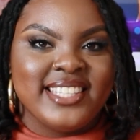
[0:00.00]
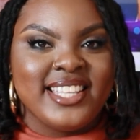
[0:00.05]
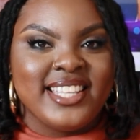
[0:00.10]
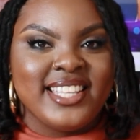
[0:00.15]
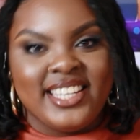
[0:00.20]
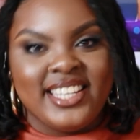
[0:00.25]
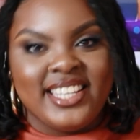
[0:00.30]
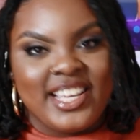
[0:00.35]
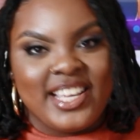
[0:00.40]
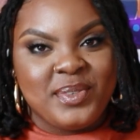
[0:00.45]
in
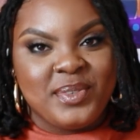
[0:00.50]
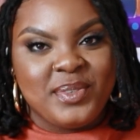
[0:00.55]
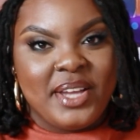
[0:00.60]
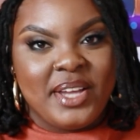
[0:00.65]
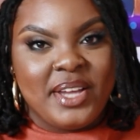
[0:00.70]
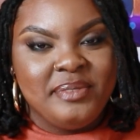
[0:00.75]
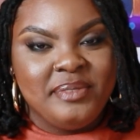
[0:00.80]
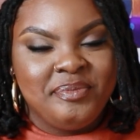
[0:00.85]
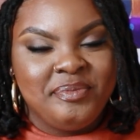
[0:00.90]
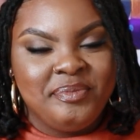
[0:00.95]
the next
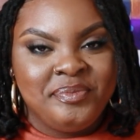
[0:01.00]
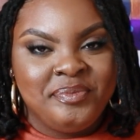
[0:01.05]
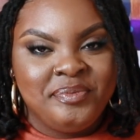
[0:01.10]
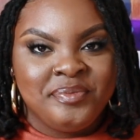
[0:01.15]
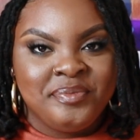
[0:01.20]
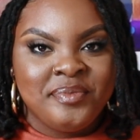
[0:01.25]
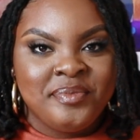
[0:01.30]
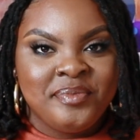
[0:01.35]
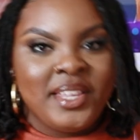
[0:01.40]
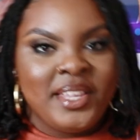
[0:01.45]
one.
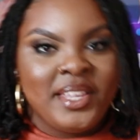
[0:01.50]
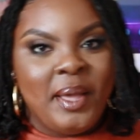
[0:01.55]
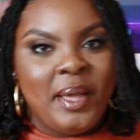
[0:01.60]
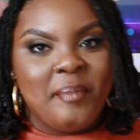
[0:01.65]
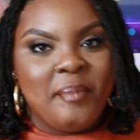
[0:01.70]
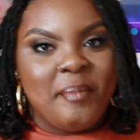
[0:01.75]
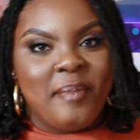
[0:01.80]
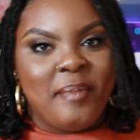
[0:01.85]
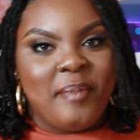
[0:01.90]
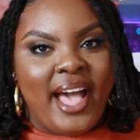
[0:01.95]

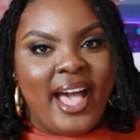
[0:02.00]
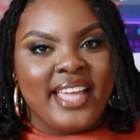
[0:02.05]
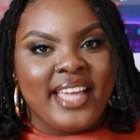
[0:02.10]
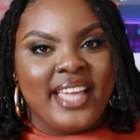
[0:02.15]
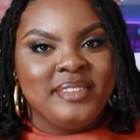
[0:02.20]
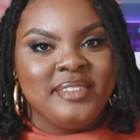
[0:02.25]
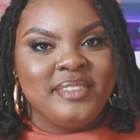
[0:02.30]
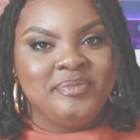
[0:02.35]
Bye.